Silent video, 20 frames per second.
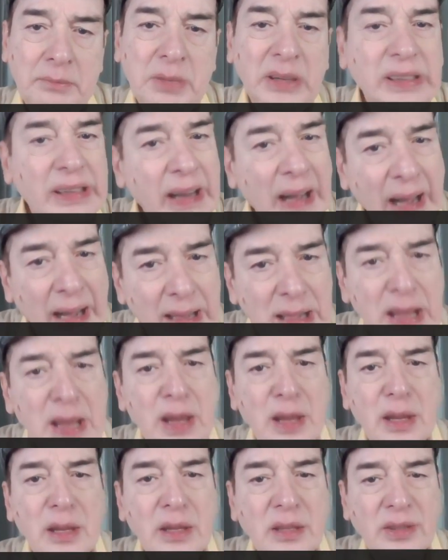But
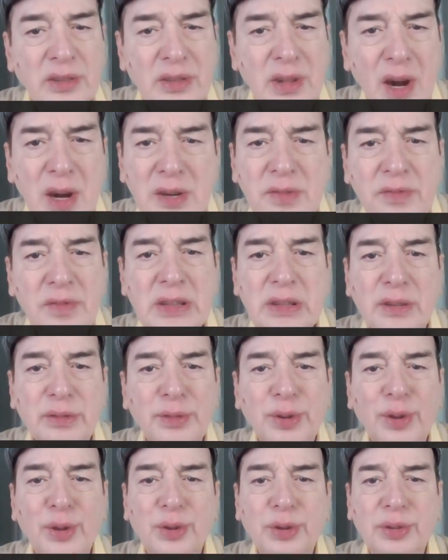Ali is not one
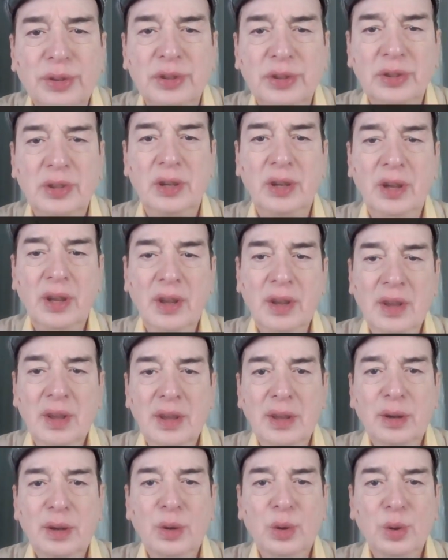of those
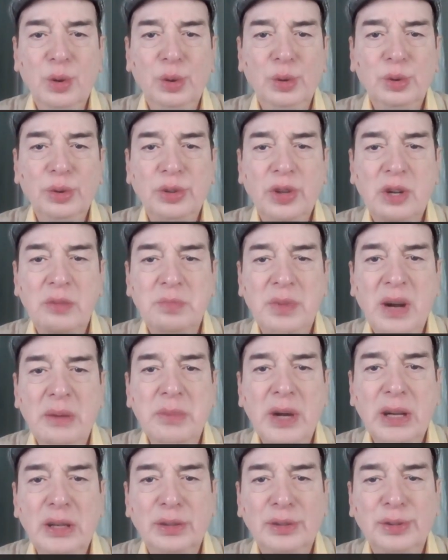gurus or
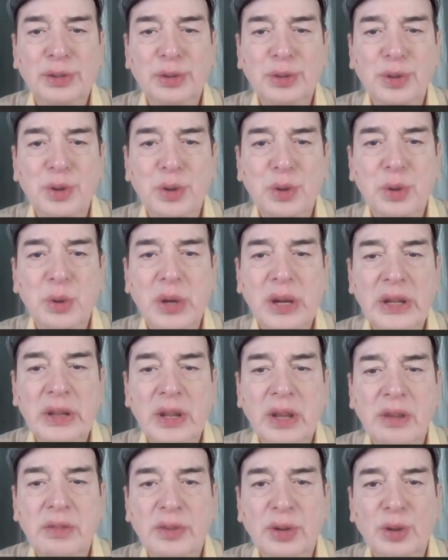babas, you know, who
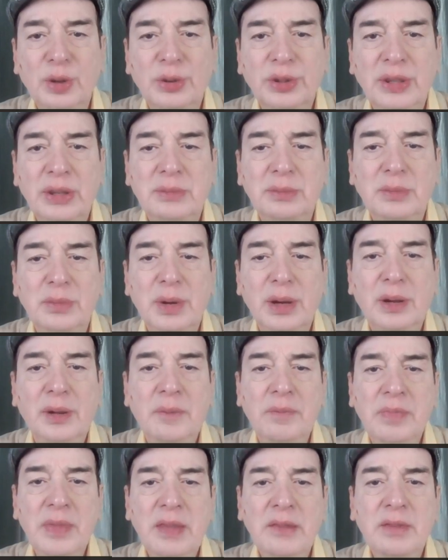can give you some
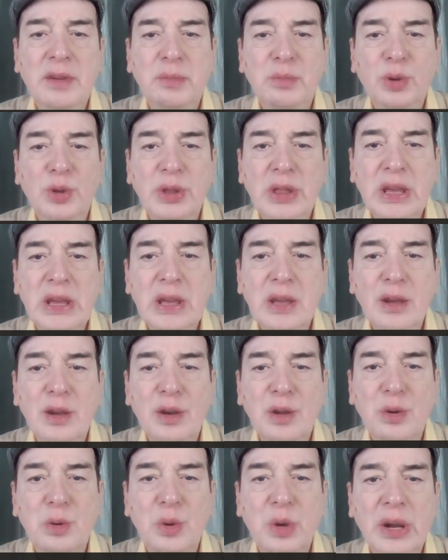vibhuti
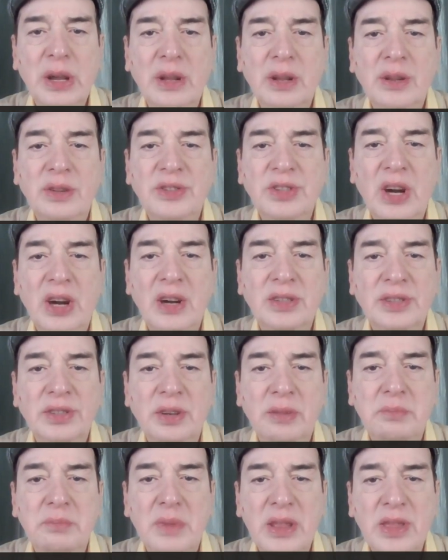or who can chant
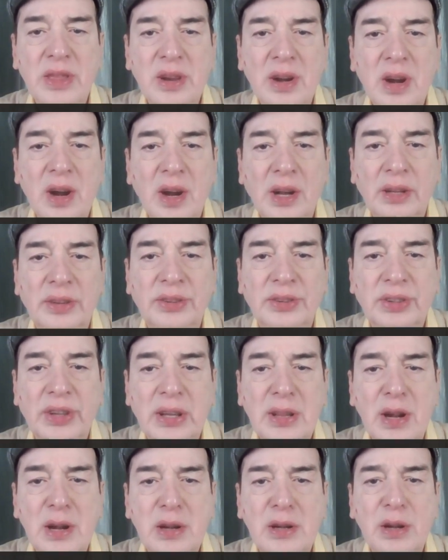some mantra and
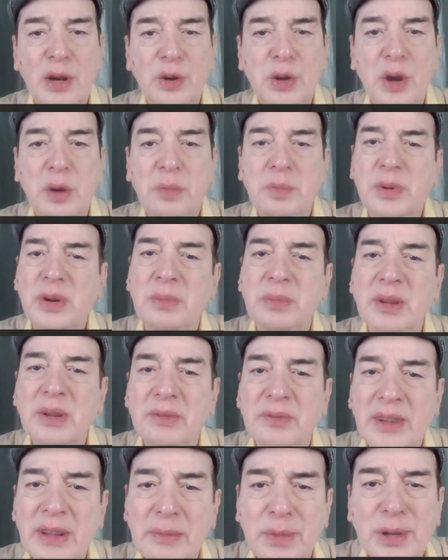say that now your
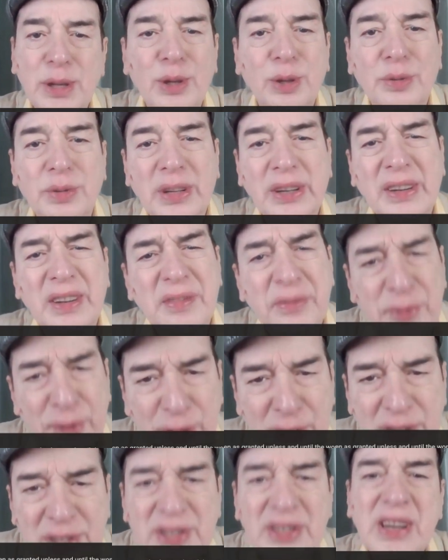problem will be over.
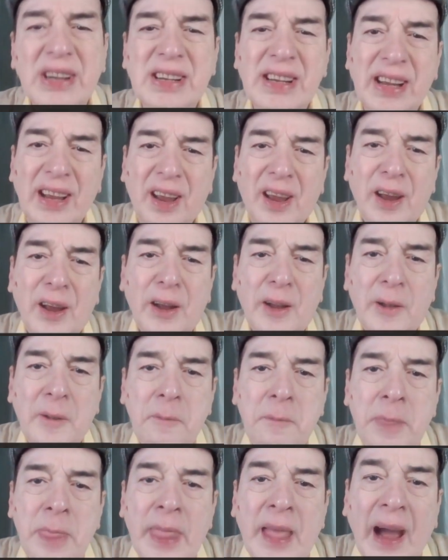Unfortunately,
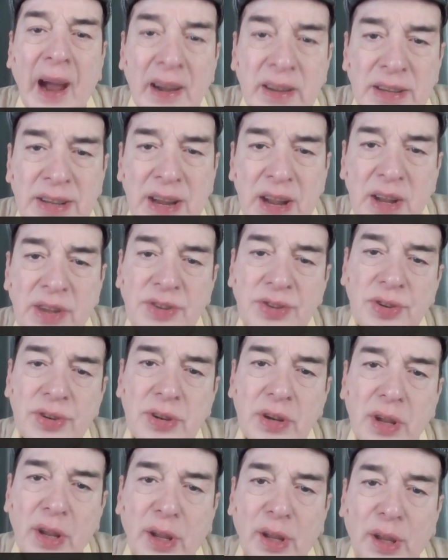I teach
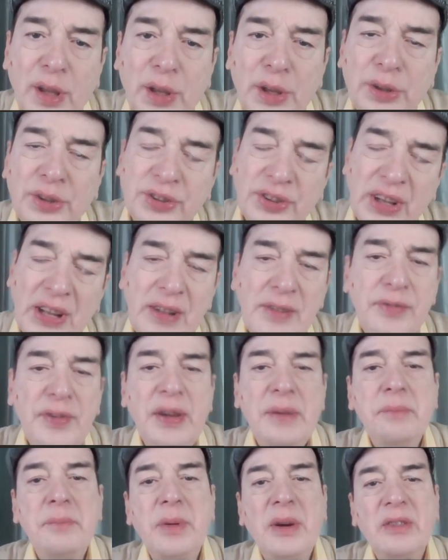
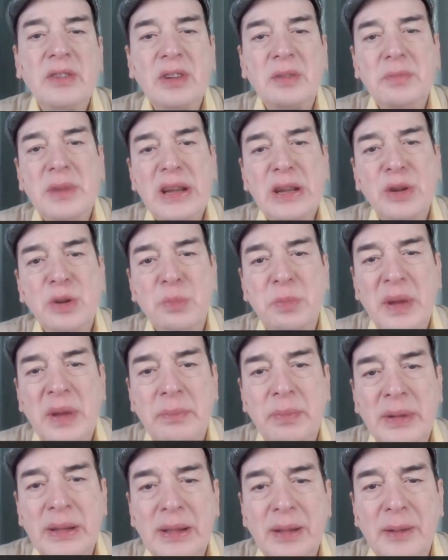self-empowerment to
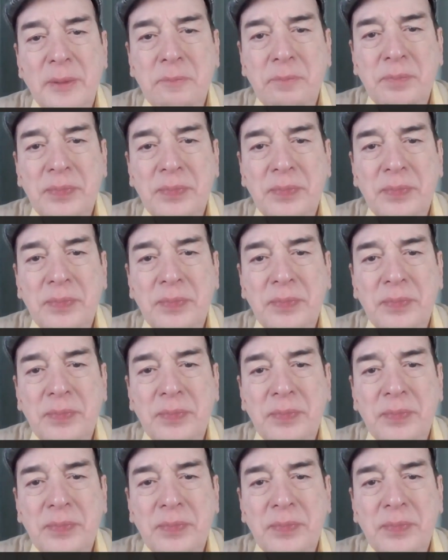people,